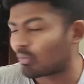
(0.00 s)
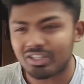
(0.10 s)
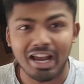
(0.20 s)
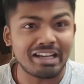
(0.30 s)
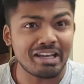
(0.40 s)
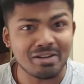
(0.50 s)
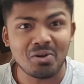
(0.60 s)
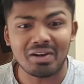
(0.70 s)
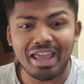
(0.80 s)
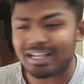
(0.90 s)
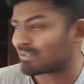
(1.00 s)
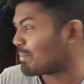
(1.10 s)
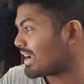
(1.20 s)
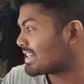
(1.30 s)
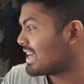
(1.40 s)
which I did not
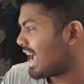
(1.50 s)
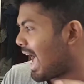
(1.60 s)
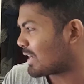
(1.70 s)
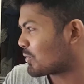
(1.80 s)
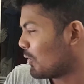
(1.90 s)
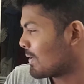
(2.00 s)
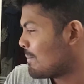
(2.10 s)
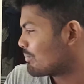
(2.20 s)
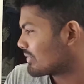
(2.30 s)
expect at all.